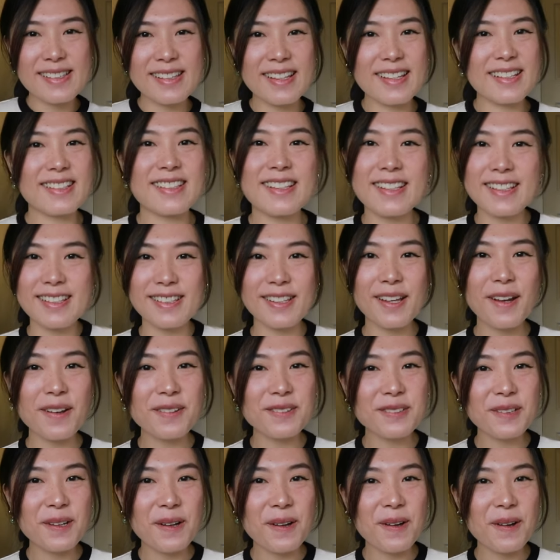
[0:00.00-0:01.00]
This is
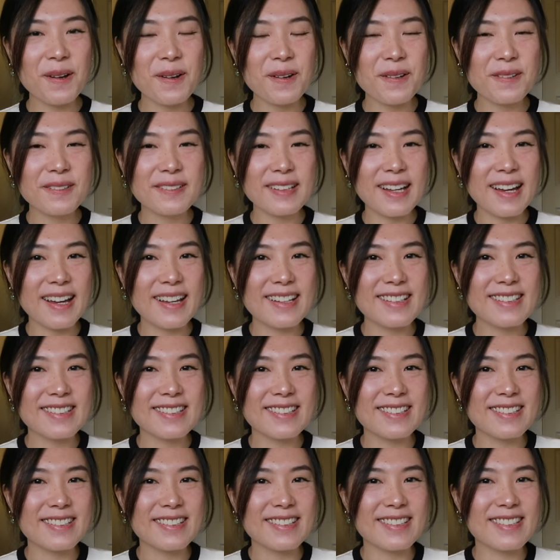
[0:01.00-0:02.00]
DongDong, nice
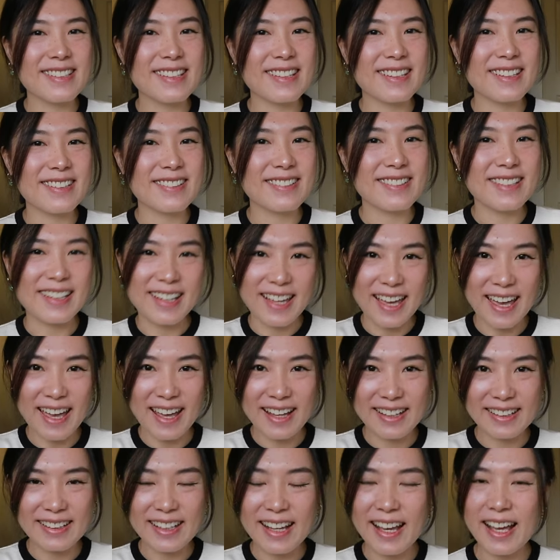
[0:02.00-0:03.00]
to see you
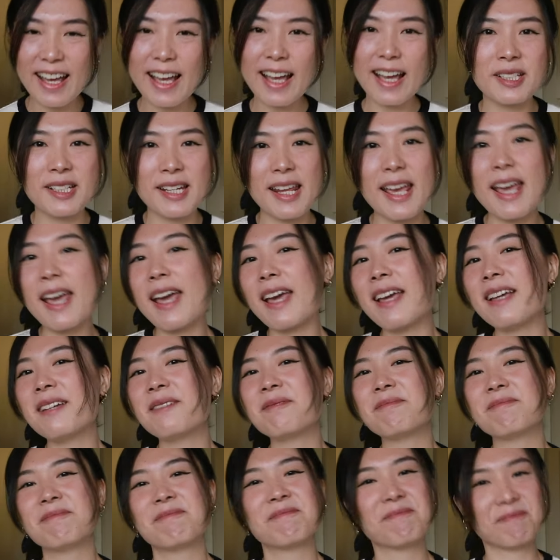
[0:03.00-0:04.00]
again. Today,
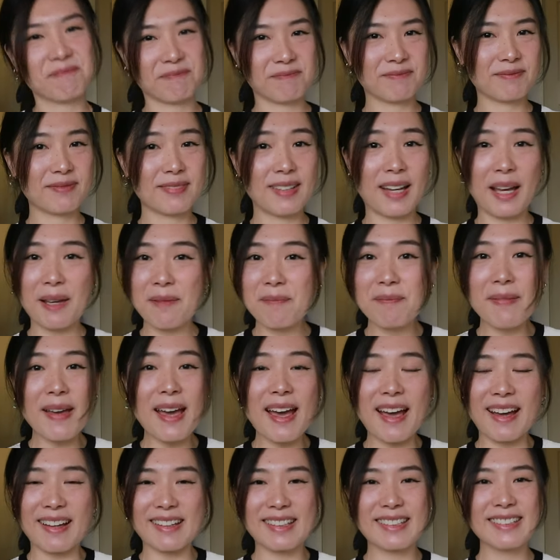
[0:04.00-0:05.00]
I'm
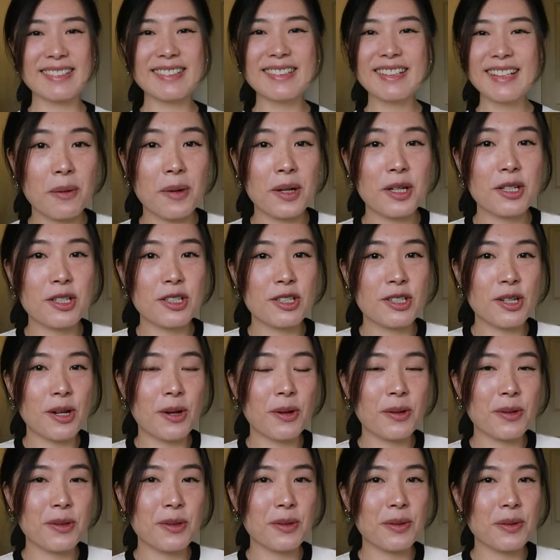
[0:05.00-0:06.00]
back. I want to
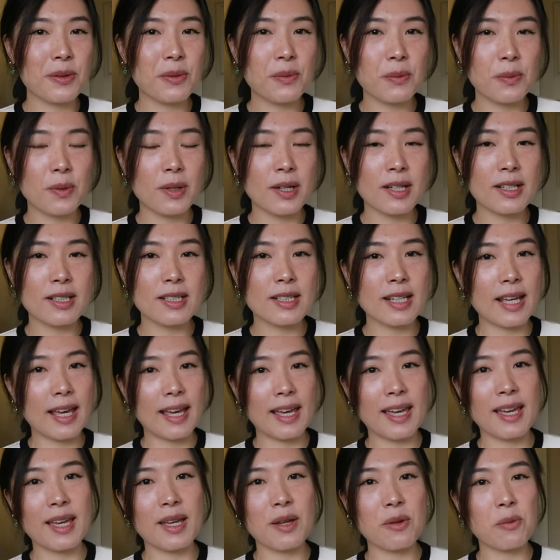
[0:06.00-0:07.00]
show you what
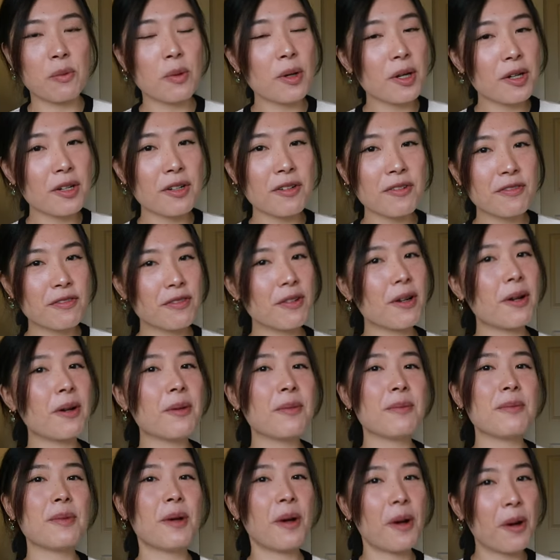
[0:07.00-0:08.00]
a work
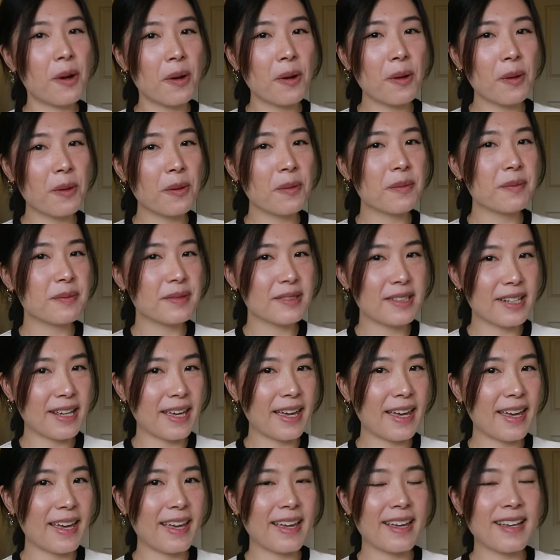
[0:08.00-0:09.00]
from home
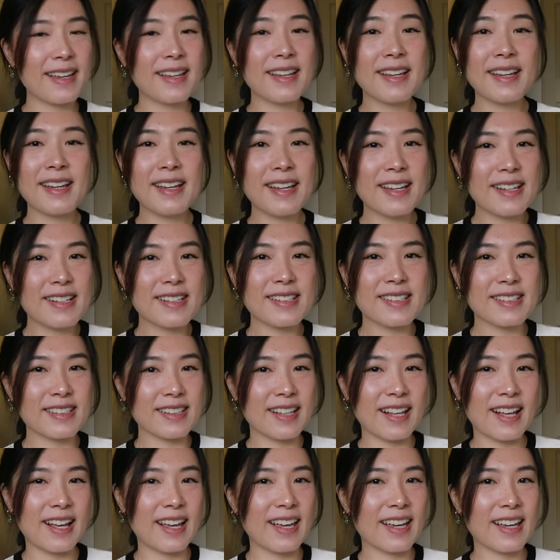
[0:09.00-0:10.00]
day is
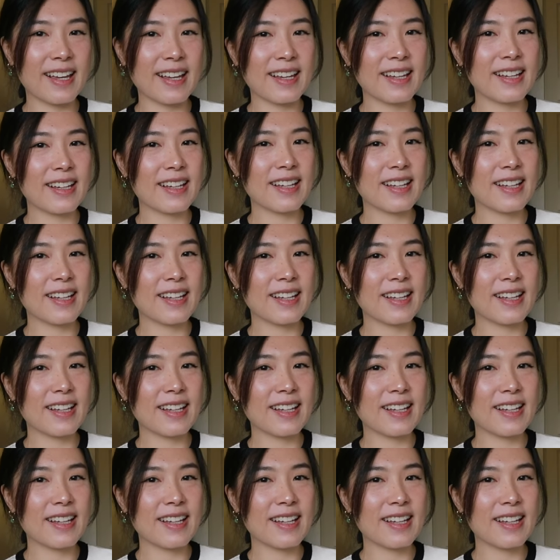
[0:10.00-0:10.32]
like.